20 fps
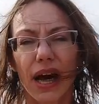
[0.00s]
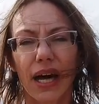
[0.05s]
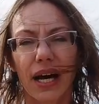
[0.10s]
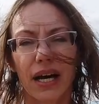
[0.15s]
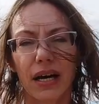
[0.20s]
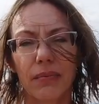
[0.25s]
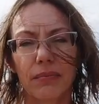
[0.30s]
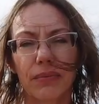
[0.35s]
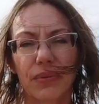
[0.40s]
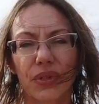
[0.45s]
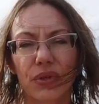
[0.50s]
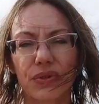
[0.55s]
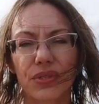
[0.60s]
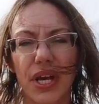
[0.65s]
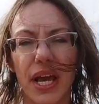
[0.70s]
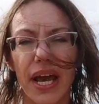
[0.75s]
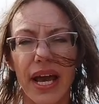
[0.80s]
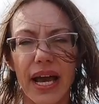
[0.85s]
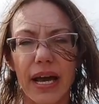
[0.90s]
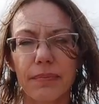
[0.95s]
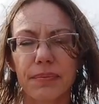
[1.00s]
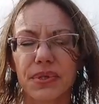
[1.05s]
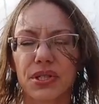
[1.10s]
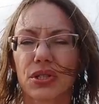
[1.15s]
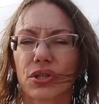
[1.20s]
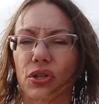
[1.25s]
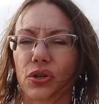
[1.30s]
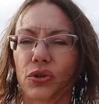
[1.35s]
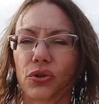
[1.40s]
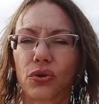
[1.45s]
um, those
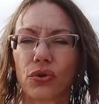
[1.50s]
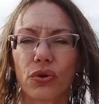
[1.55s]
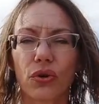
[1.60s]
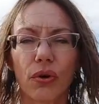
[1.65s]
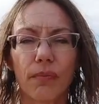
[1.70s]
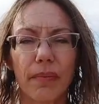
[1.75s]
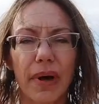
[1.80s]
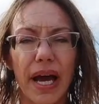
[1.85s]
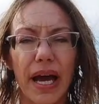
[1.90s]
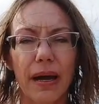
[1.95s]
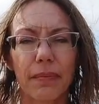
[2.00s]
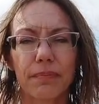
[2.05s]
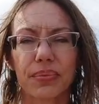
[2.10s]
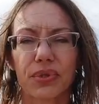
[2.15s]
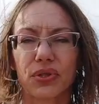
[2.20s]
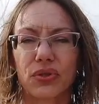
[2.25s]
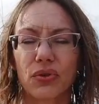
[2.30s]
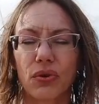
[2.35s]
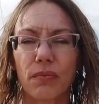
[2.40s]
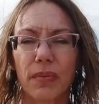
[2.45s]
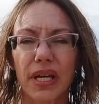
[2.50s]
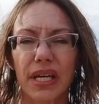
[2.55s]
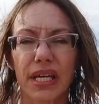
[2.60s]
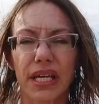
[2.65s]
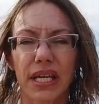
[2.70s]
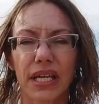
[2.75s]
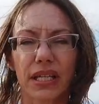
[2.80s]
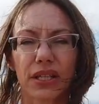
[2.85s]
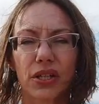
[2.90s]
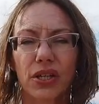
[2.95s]
apps, the Google Maps, zooming
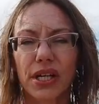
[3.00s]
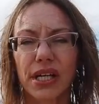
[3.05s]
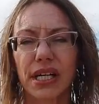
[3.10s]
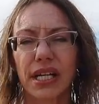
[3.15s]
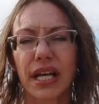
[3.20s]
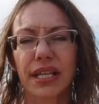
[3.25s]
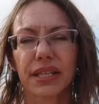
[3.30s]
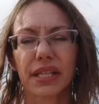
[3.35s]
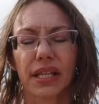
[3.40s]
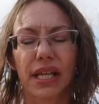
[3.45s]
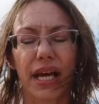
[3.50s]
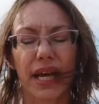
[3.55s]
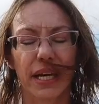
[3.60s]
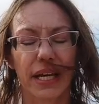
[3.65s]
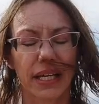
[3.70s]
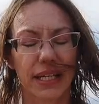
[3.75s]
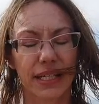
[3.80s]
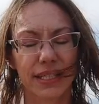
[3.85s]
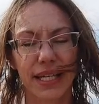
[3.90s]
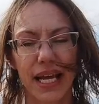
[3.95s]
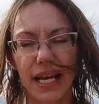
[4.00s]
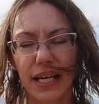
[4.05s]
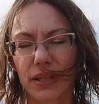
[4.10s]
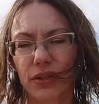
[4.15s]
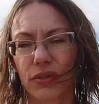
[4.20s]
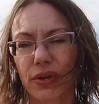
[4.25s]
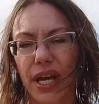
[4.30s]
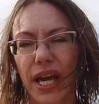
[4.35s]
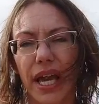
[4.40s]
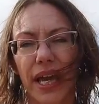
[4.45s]
in, looking at the la- exact
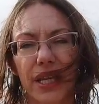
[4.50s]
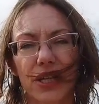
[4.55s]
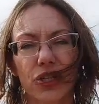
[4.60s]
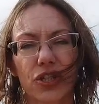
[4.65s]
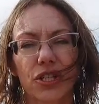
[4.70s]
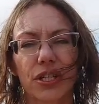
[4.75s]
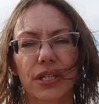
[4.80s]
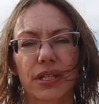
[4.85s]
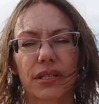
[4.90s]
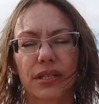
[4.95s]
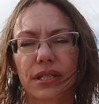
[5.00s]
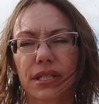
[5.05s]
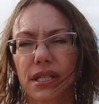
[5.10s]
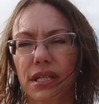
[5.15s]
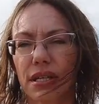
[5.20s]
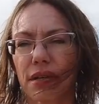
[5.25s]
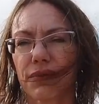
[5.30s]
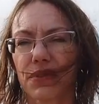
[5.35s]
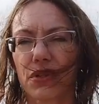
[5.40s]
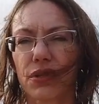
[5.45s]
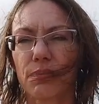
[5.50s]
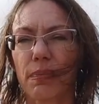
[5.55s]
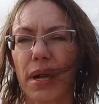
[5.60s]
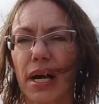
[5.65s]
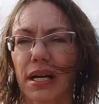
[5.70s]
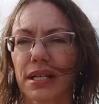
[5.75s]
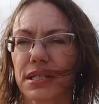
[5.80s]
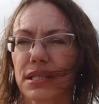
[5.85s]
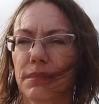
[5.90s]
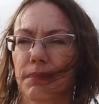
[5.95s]
location, seeing if there's
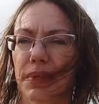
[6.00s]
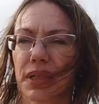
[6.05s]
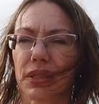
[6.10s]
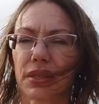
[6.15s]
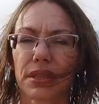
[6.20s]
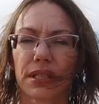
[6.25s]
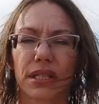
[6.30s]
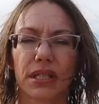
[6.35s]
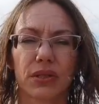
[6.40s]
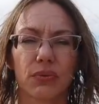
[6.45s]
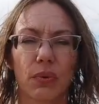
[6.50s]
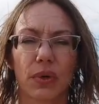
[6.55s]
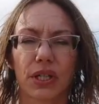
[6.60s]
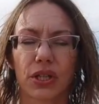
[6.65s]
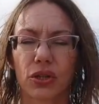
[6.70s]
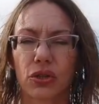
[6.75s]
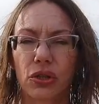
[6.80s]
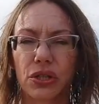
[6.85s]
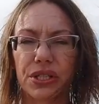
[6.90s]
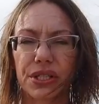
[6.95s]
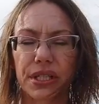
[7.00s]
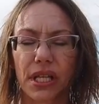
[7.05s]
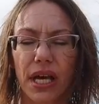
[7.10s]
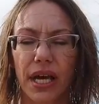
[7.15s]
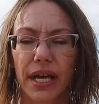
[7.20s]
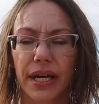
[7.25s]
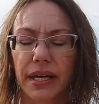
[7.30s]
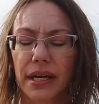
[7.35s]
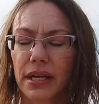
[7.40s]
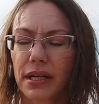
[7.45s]
possibilities, what it looks
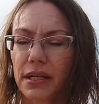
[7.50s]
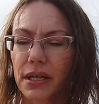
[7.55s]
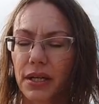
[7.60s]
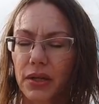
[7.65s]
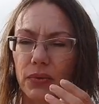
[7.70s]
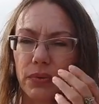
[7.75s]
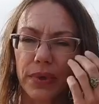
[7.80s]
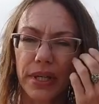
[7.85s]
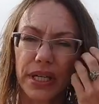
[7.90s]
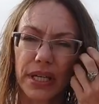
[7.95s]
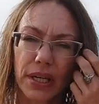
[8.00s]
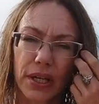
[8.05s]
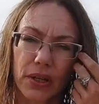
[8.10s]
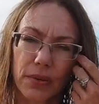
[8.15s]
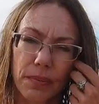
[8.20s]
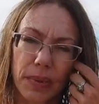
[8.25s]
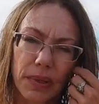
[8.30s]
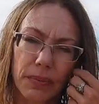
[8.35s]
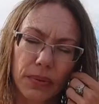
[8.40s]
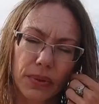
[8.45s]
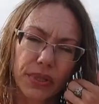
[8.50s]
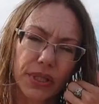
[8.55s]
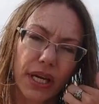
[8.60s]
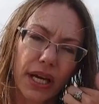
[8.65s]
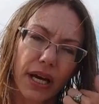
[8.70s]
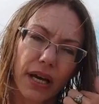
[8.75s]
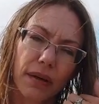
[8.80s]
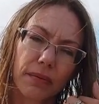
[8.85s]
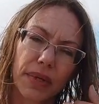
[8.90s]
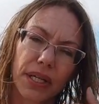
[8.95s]
like, reading other people's
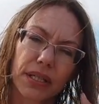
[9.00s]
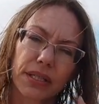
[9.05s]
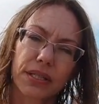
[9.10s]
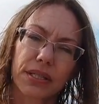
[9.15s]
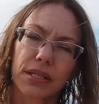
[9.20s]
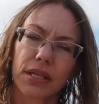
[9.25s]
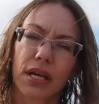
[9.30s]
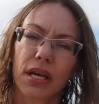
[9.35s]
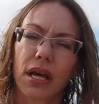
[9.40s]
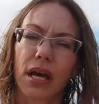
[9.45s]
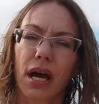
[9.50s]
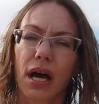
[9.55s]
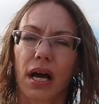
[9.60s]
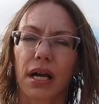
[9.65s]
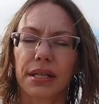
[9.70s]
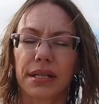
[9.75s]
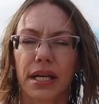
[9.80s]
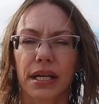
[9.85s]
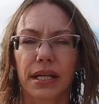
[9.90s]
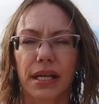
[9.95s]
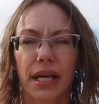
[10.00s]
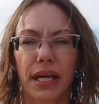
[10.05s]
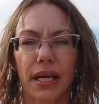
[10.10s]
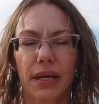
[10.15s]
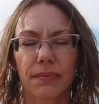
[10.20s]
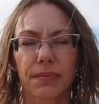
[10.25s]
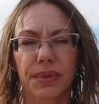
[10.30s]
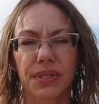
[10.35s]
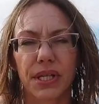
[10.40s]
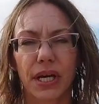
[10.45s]
comments on that
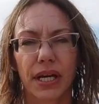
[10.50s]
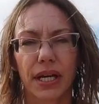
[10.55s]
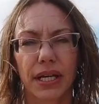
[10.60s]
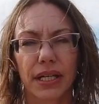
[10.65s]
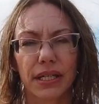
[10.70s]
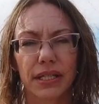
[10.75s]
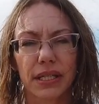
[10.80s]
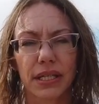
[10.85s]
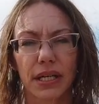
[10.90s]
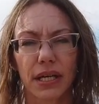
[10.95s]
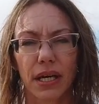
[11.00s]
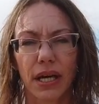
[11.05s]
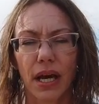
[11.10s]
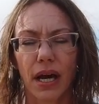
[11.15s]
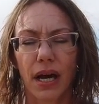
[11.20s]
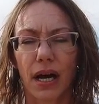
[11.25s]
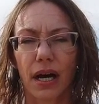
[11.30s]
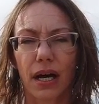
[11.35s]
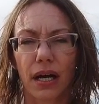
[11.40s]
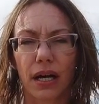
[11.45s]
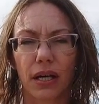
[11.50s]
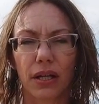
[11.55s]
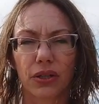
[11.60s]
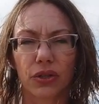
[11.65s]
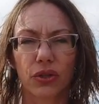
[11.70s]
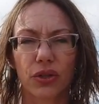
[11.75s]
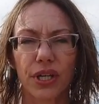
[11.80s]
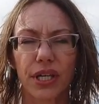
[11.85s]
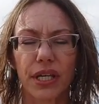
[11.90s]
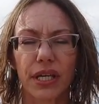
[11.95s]
campsite, uh,
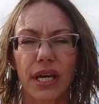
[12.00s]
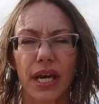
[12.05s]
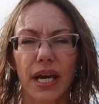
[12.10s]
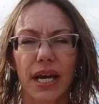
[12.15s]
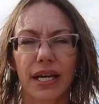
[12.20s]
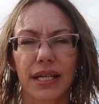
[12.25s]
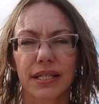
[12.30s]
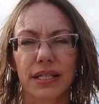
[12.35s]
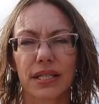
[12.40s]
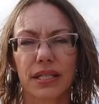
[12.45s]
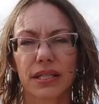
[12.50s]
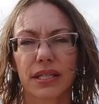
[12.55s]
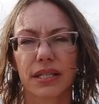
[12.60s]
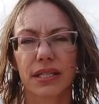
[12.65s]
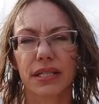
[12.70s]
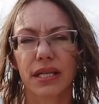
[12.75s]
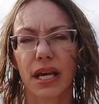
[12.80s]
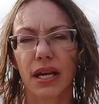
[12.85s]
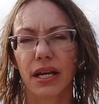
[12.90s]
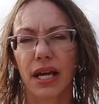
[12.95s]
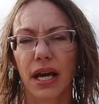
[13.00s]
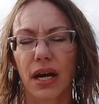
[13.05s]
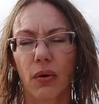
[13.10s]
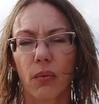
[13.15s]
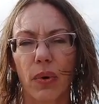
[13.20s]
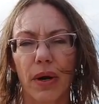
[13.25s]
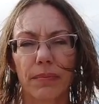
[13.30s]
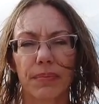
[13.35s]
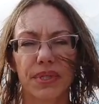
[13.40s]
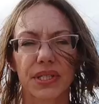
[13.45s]
looking at the state kind
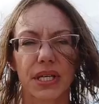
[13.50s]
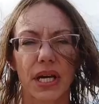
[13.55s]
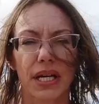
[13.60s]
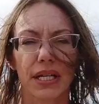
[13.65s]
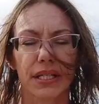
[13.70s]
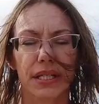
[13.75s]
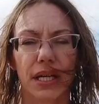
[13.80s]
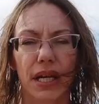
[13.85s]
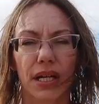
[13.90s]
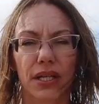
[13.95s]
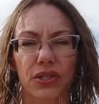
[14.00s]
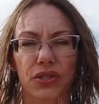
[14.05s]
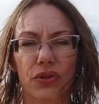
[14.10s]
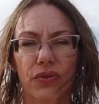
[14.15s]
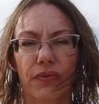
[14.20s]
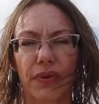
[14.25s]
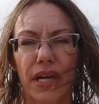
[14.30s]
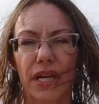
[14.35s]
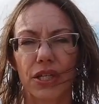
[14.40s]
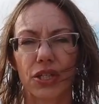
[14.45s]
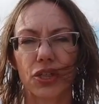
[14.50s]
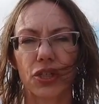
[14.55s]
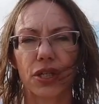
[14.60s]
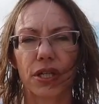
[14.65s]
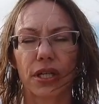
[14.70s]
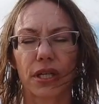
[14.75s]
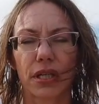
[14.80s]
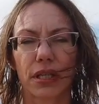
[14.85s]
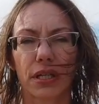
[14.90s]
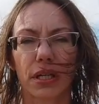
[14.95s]
of websites,
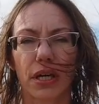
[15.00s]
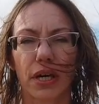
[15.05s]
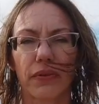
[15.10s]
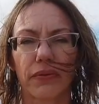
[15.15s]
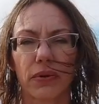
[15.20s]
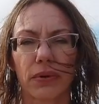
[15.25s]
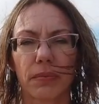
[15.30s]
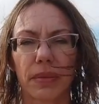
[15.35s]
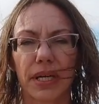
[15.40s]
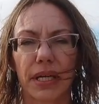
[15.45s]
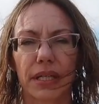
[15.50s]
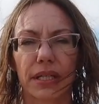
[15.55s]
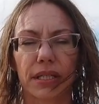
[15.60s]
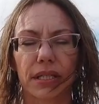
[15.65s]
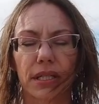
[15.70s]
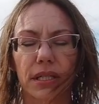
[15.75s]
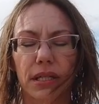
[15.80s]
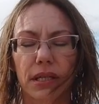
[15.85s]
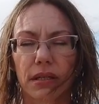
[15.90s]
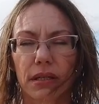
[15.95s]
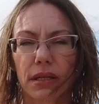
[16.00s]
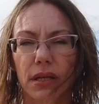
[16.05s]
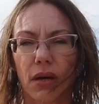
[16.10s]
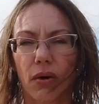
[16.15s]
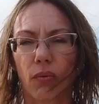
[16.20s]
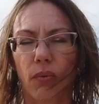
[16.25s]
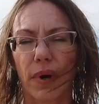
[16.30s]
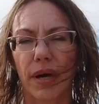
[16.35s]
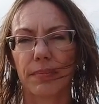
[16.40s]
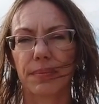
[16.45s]
conservation, government
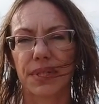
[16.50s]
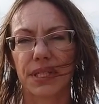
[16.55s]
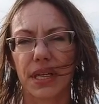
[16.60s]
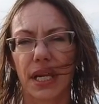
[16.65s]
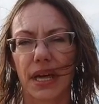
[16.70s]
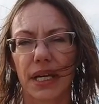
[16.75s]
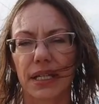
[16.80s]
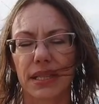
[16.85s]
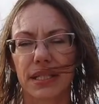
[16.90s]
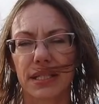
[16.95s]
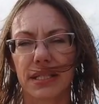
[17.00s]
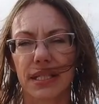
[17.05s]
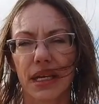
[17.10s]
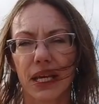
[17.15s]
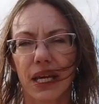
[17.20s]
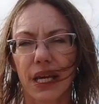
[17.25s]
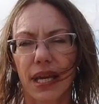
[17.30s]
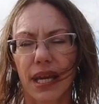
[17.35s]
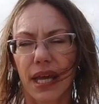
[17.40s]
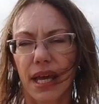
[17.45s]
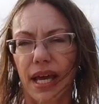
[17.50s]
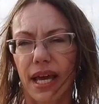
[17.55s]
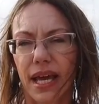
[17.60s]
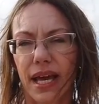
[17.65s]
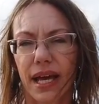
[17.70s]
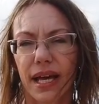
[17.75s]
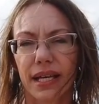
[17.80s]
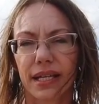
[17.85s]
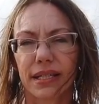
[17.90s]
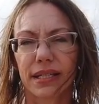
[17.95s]
websites,
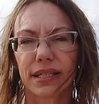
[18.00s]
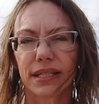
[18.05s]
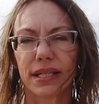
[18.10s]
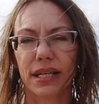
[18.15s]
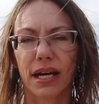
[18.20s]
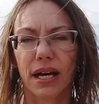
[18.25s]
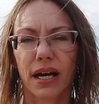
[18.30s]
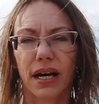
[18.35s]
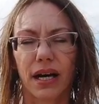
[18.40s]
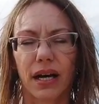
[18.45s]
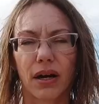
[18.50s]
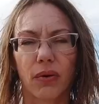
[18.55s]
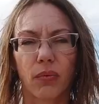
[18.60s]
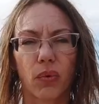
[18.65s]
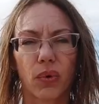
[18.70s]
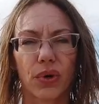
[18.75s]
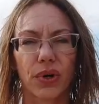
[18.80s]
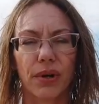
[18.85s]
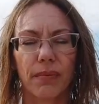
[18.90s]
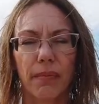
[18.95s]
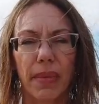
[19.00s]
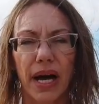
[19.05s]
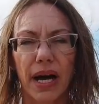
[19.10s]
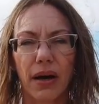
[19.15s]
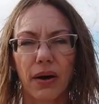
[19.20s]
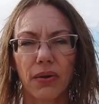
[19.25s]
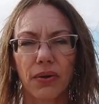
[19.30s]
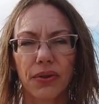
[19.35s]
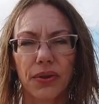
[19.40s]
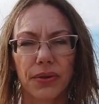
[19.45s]
and uh, word of
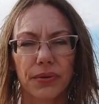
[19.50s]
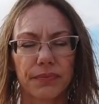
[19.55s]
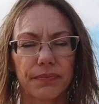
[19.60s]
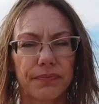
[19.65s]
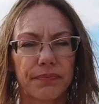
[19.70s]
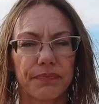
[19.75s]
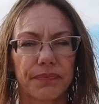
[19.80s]
mouth.